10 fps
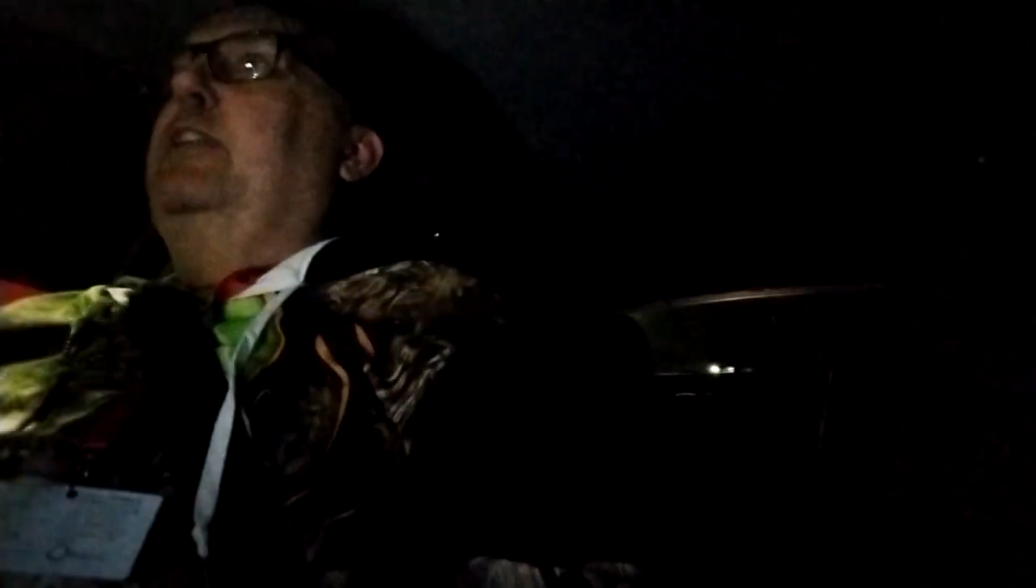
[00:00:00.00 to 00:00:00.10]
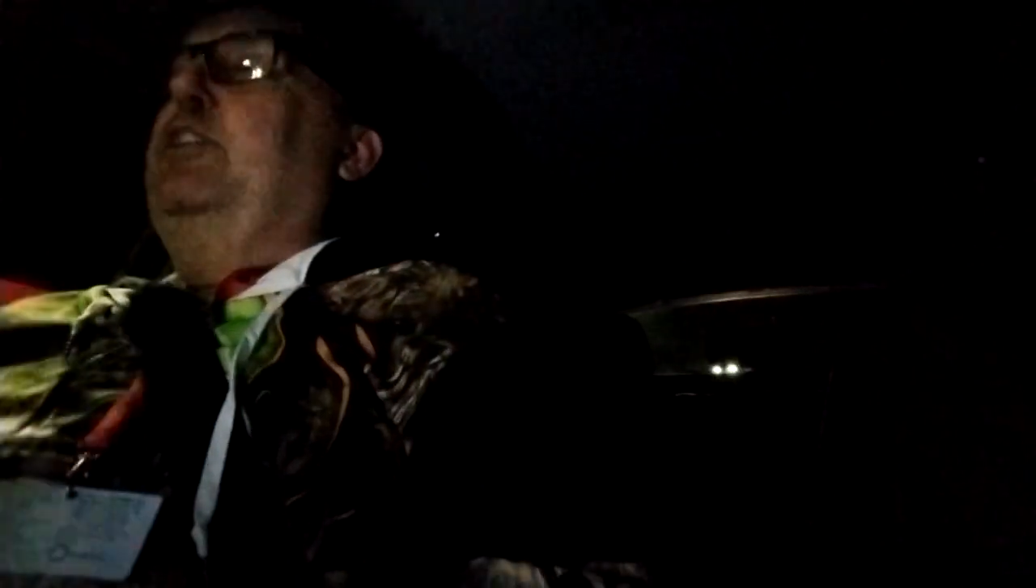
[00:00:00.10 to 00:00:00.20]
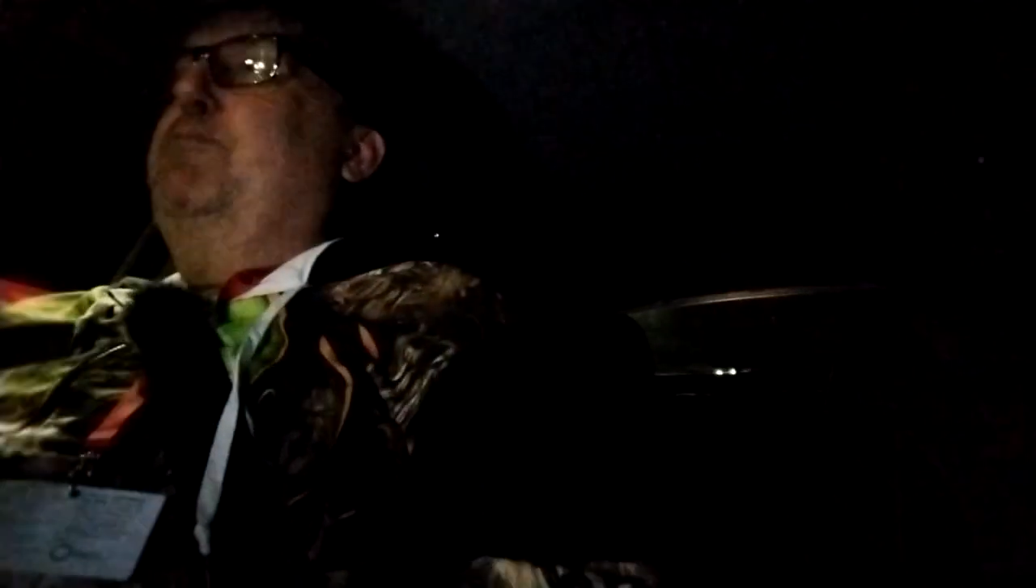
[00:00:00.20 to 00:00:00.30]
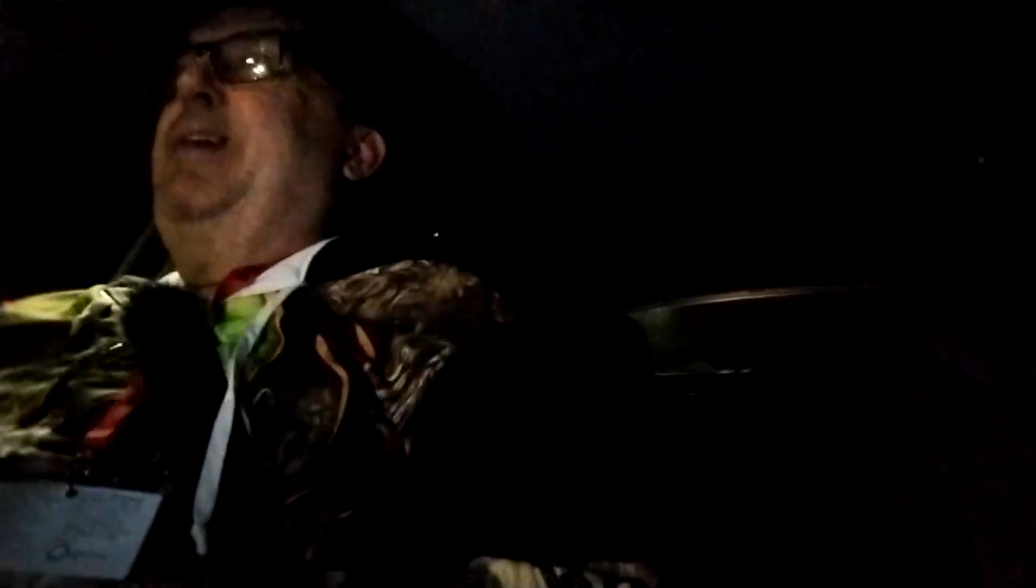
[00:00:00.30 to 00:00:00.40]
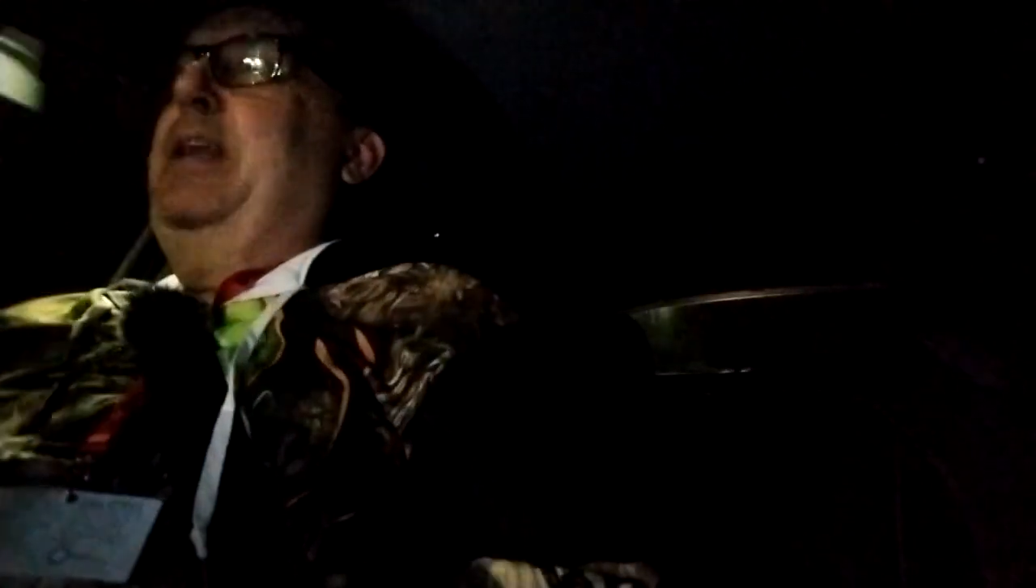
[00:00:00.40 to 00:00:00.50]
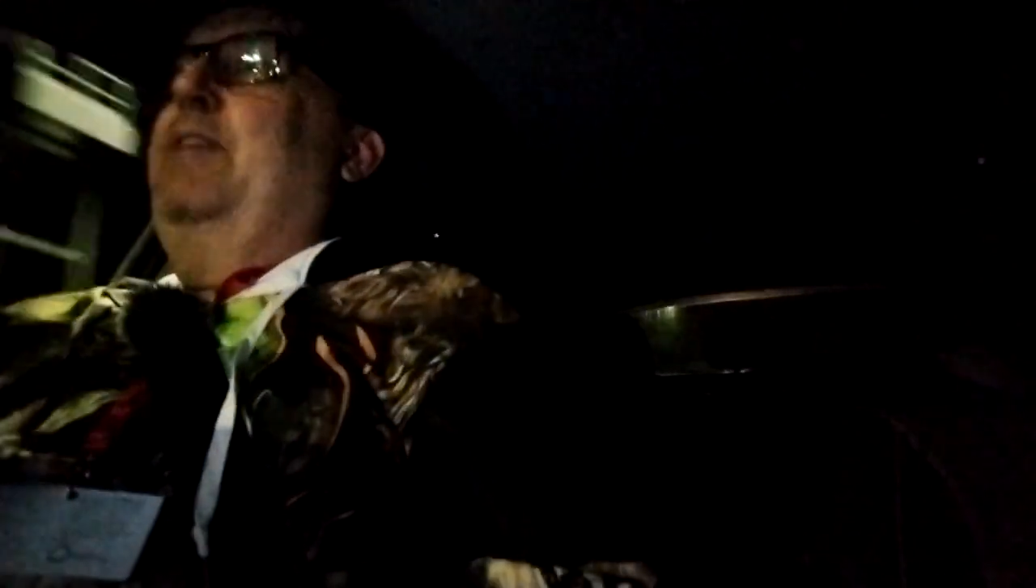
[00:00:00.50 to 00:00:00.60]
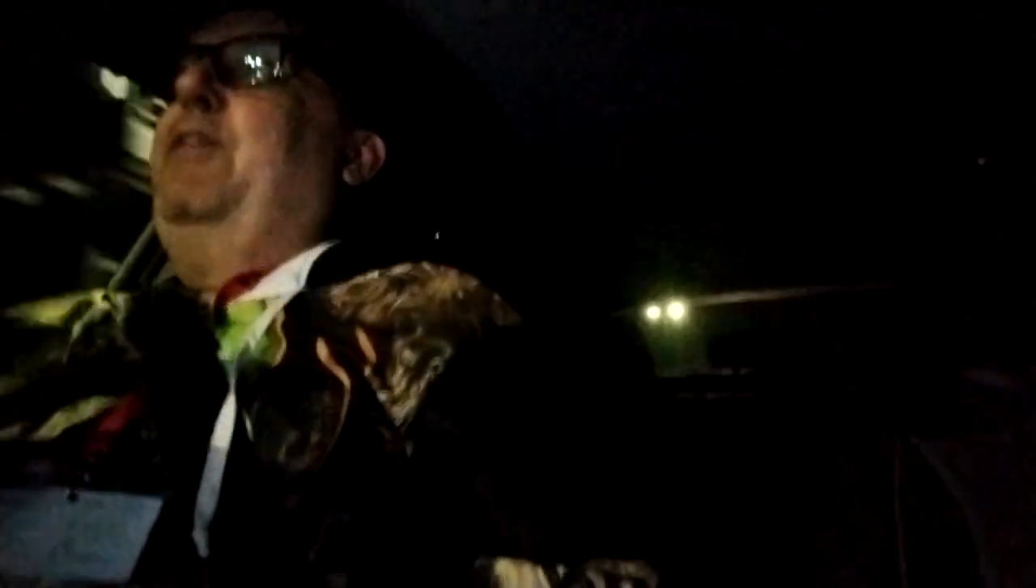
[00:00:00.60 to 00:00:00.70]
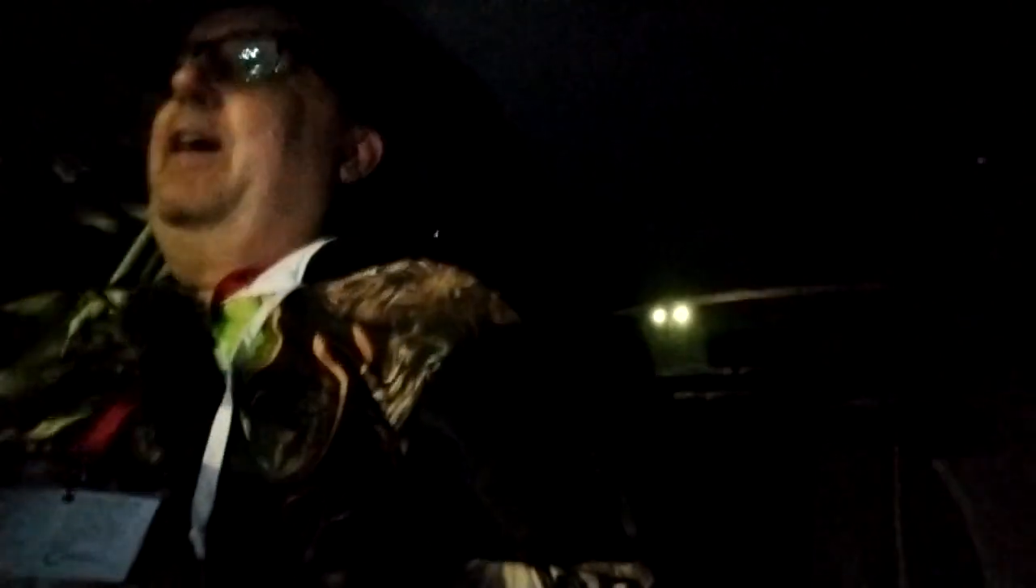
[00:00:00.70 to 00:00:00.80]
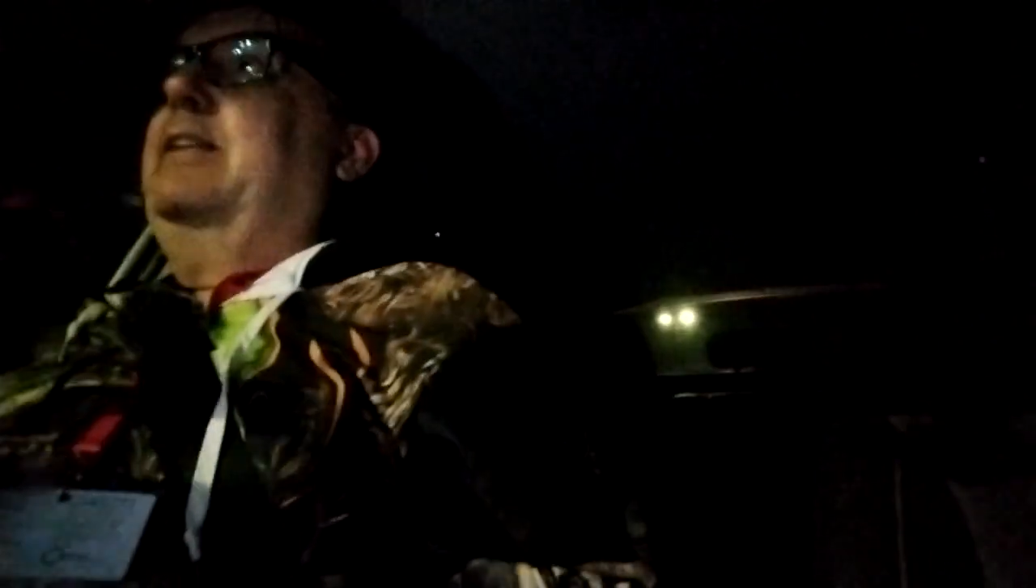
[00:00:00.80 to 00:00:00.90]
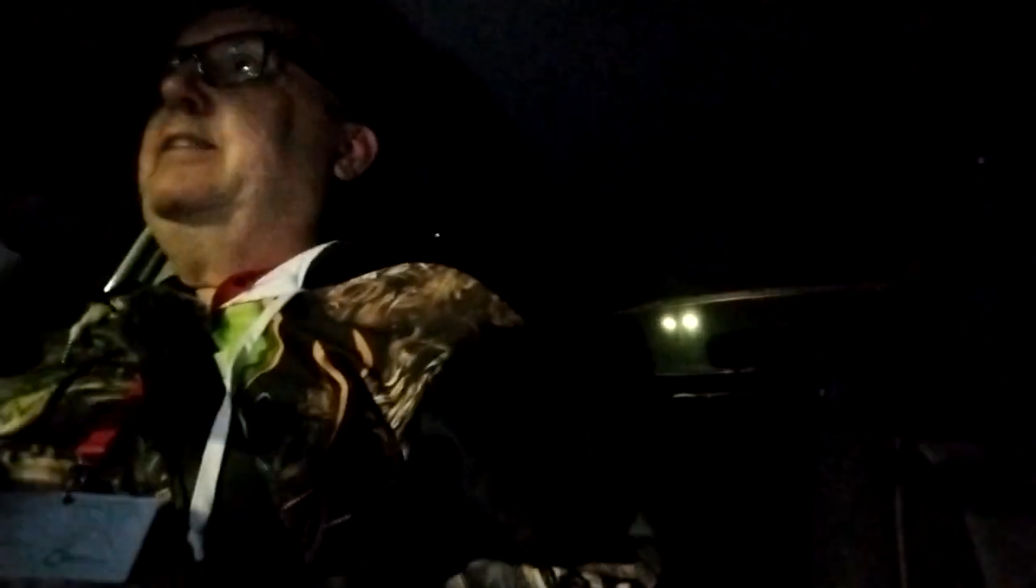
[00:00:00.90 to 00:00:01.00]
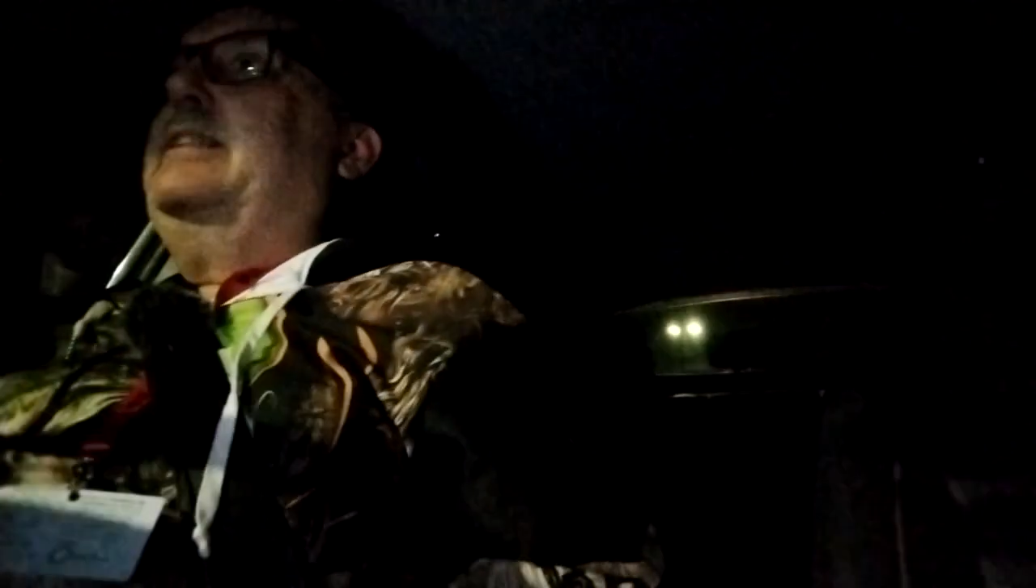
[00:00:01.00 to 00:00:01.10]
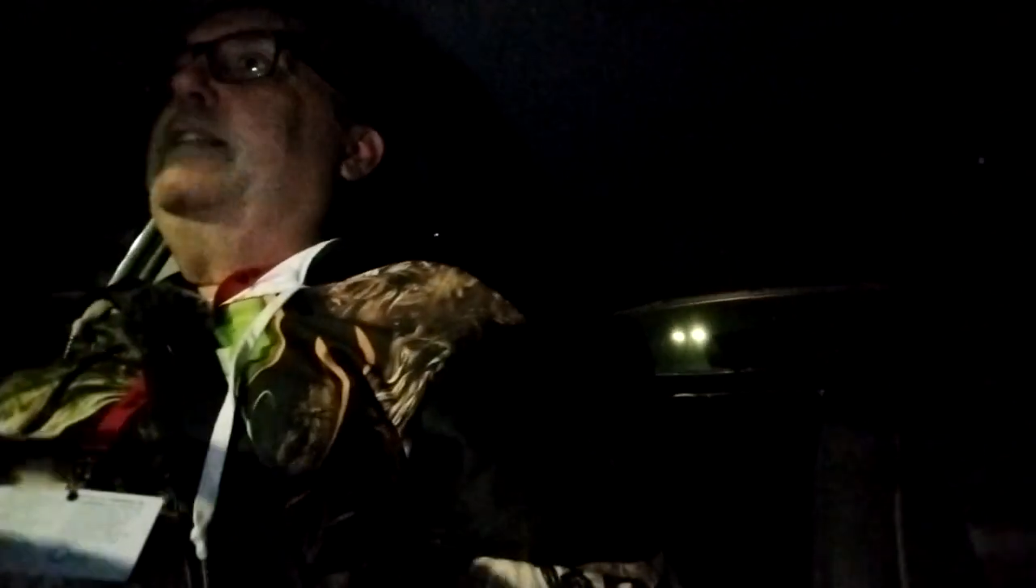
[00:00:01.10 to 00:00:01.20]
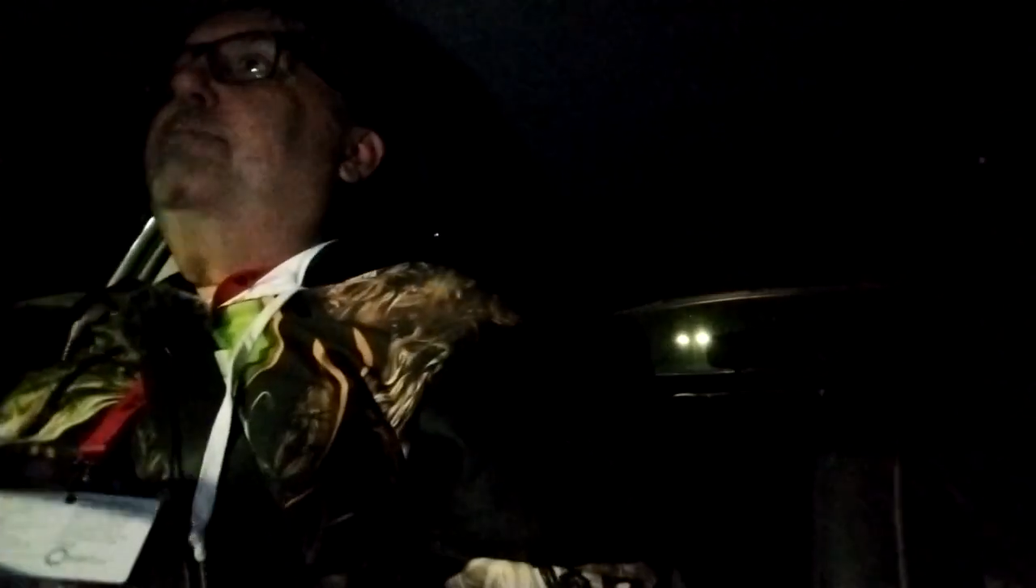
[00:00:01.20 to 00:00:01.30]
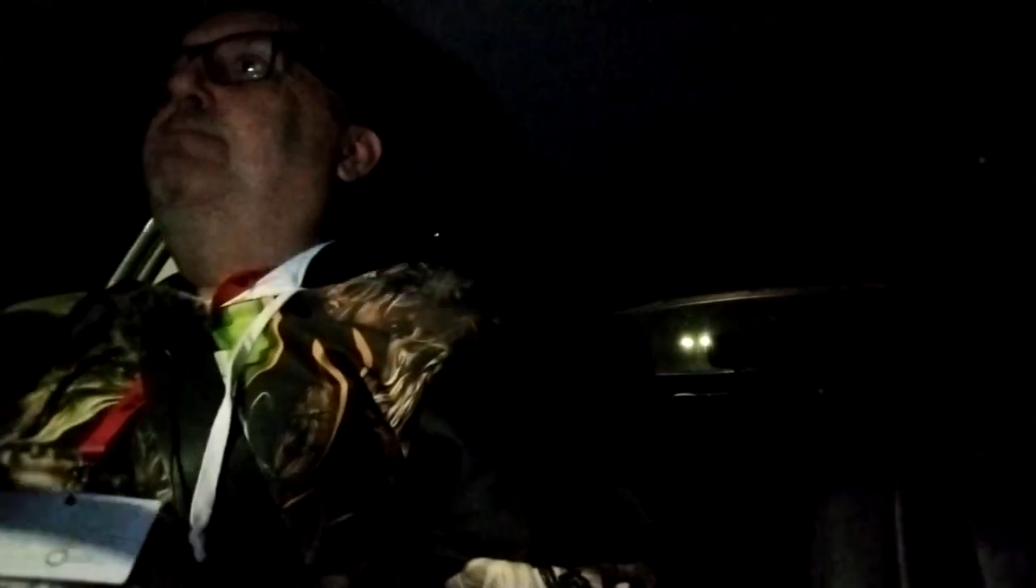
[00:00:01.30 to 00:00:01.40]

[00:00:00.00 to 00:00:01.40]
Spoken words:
to break the fast.